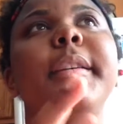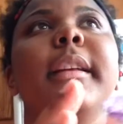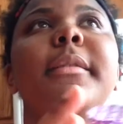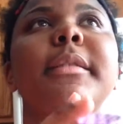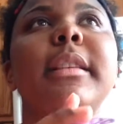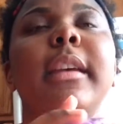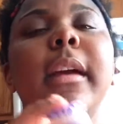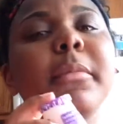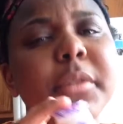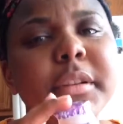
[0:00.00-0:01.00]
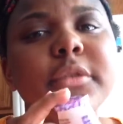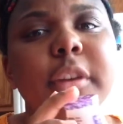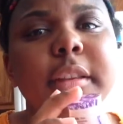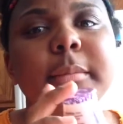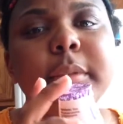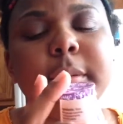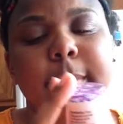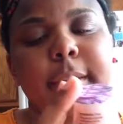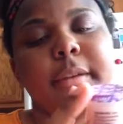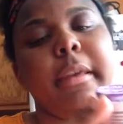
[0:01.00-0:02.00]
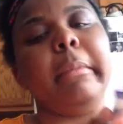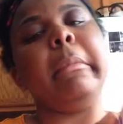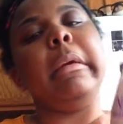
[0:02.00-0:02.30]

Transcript: And I was like, I'm going to try the blueberry.